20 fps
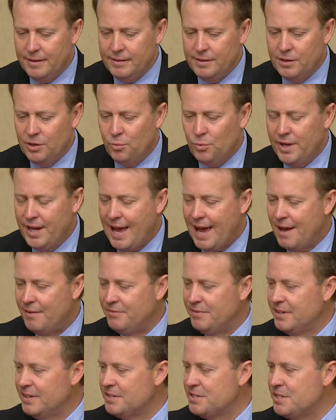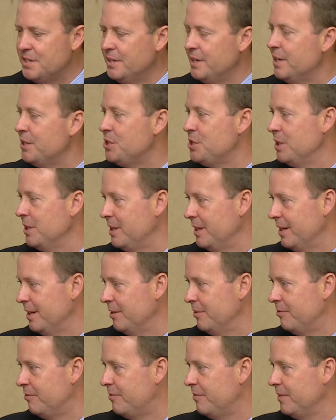I you know, we have this
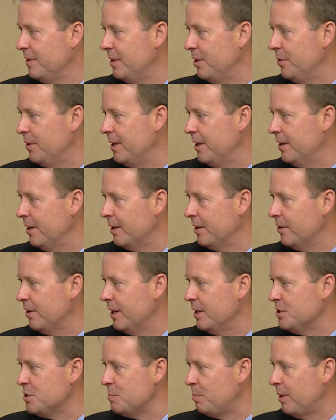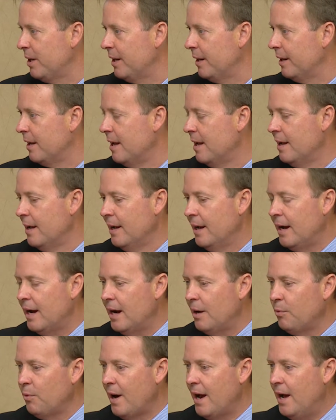initiative, you know, here at Greenspring
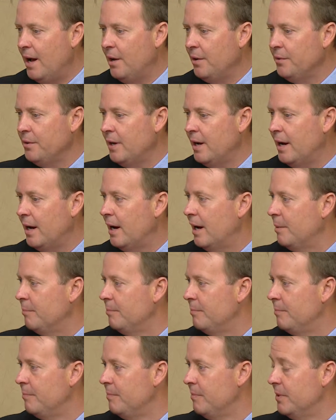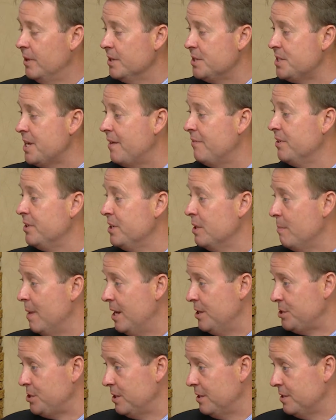around um, the seven
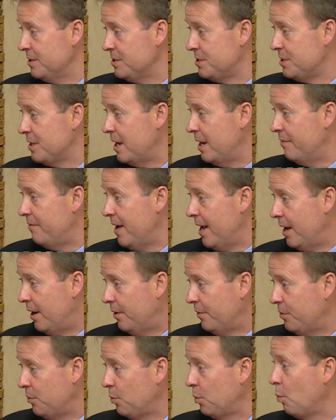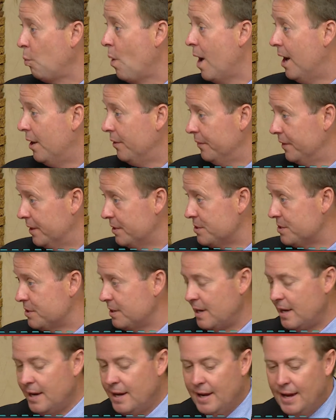dimensions of health or
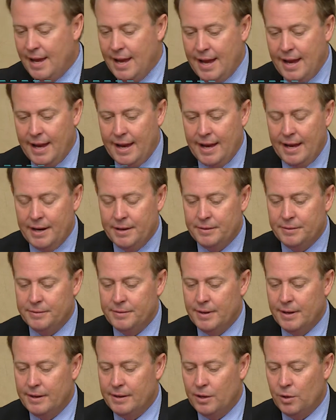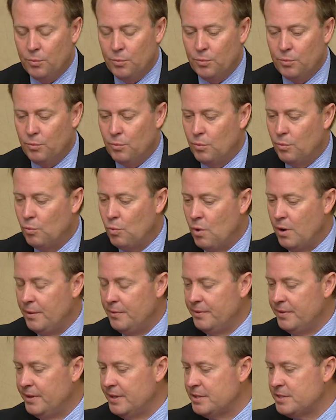wellness. And, you know,
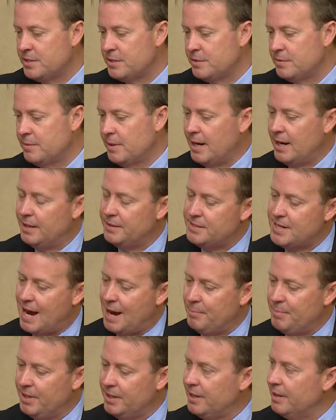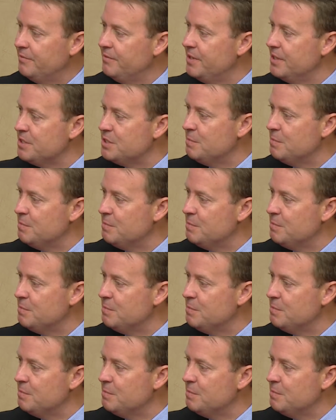what this uh, topic of